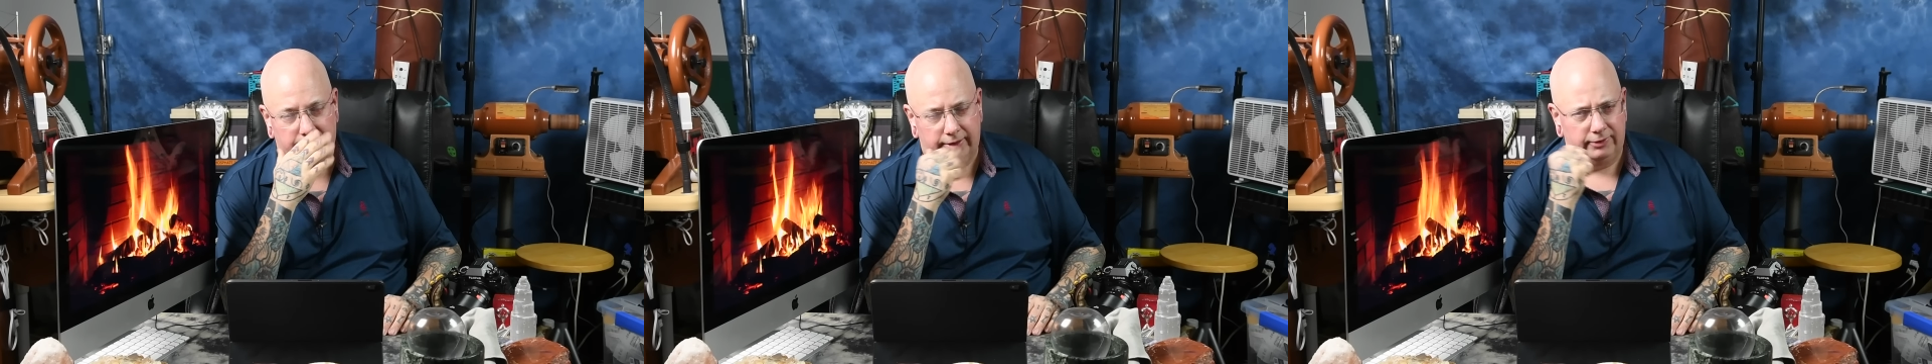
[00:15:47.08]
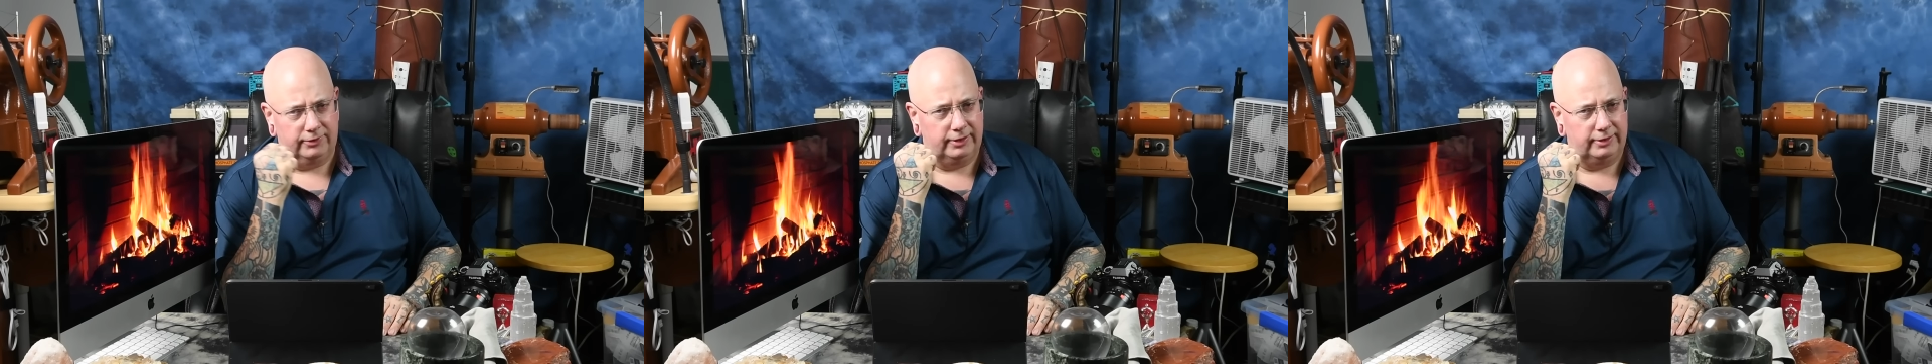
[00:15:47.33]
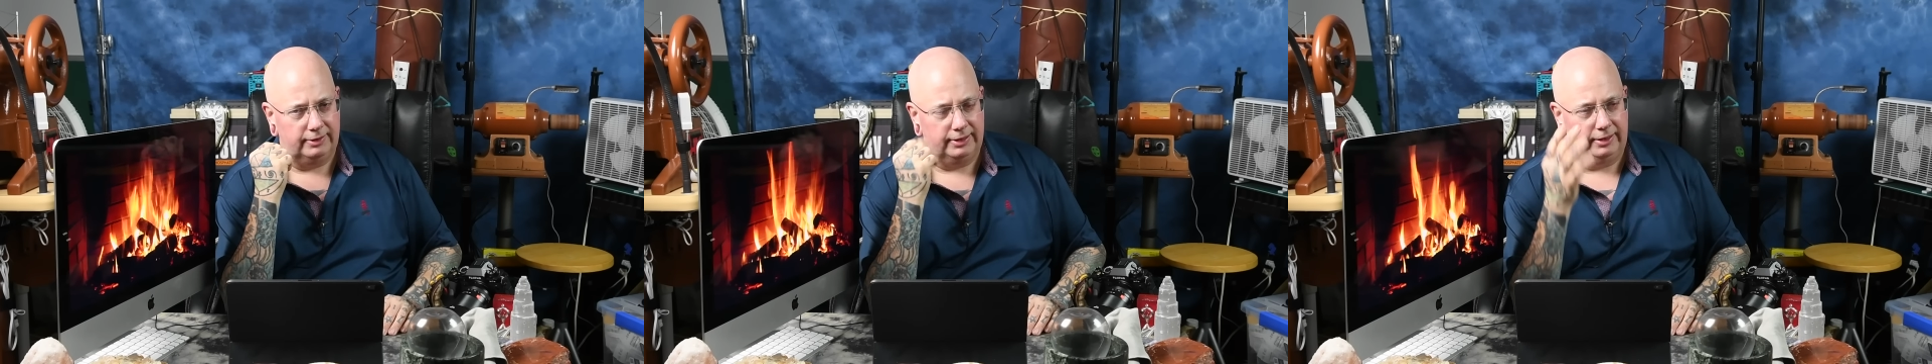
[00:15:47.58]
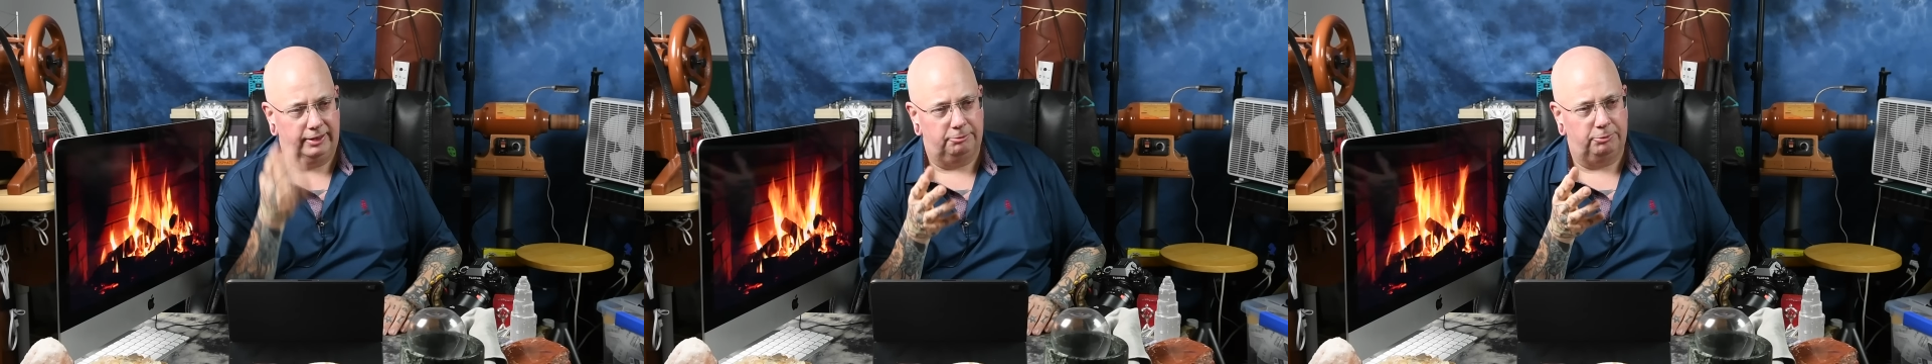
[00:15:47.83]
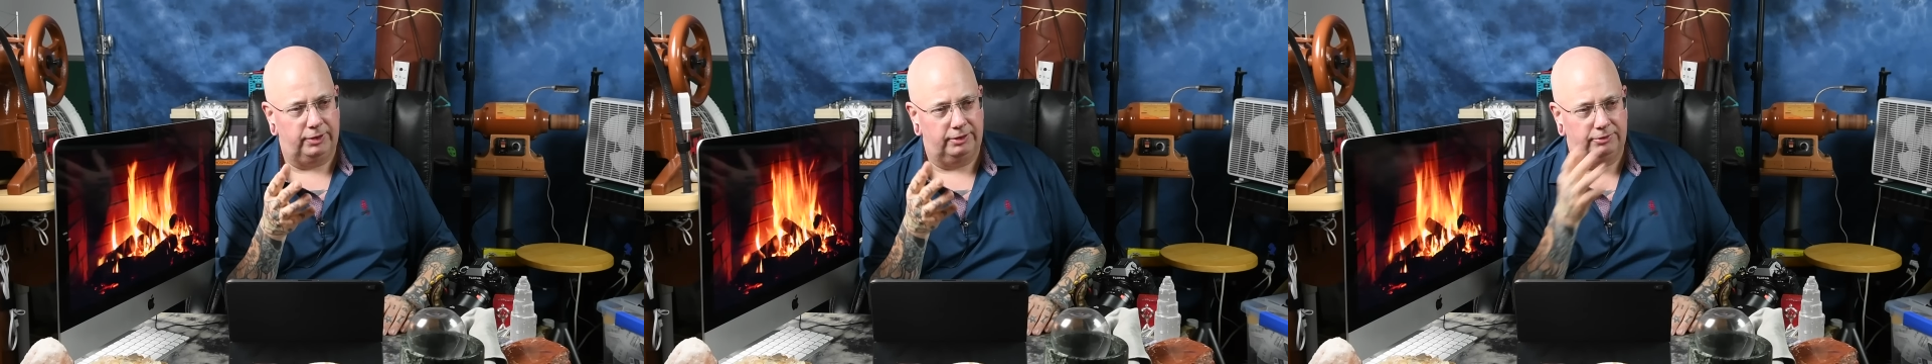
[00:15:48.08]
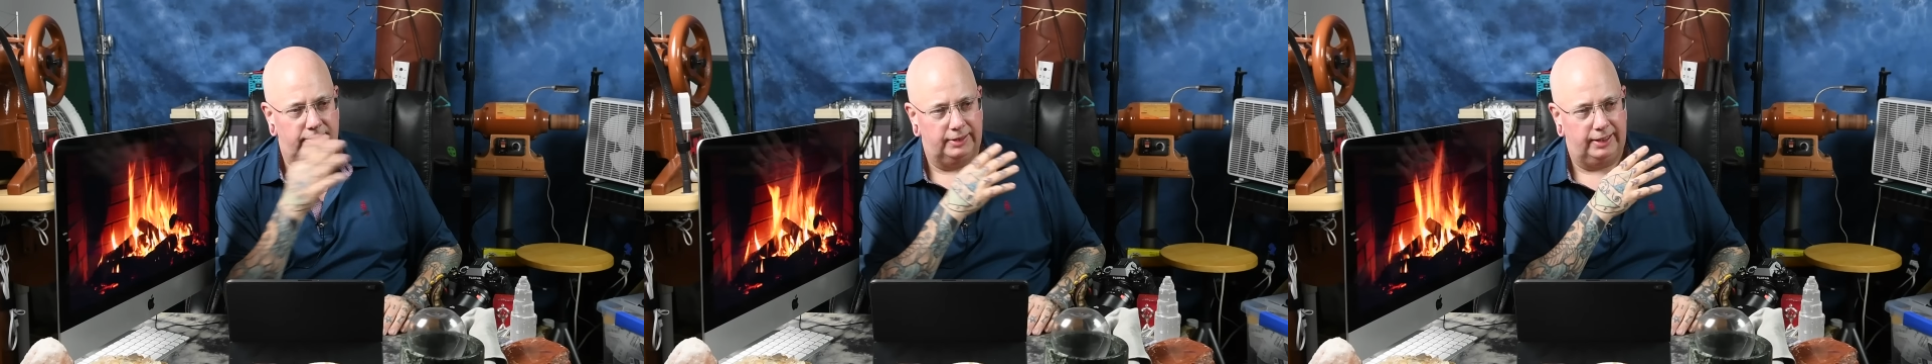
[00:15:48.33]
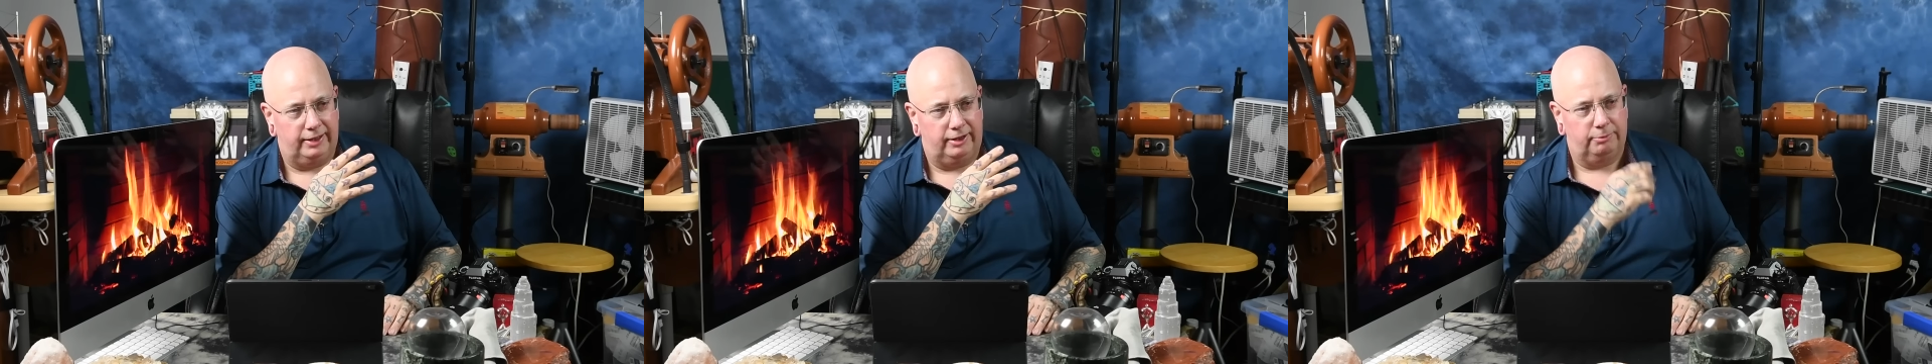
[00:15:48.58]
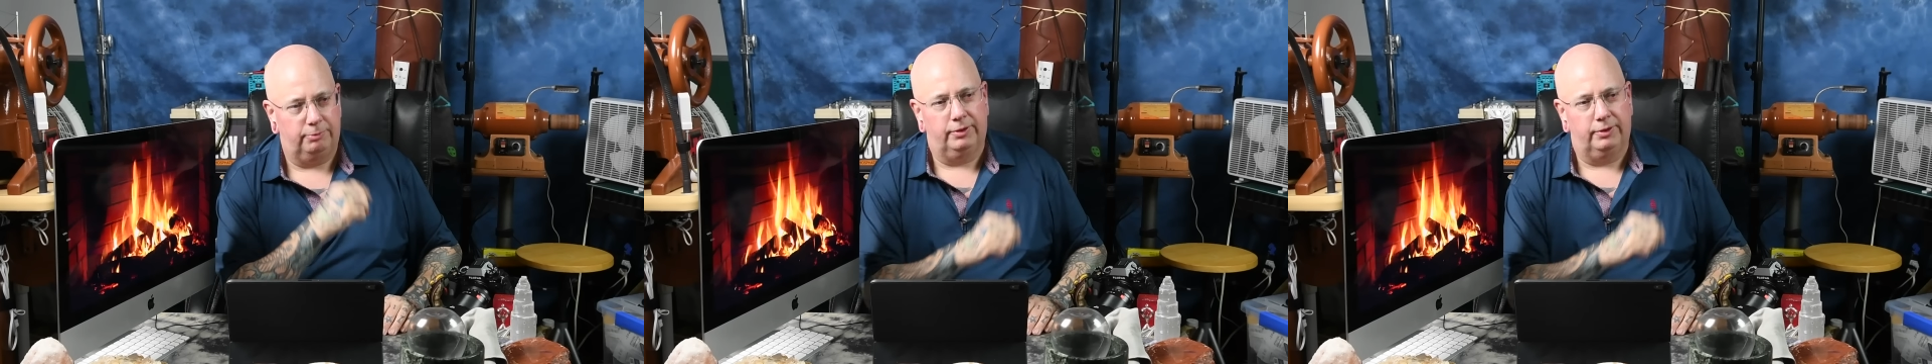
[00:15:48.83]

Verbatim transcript: Isn't the in breath and the out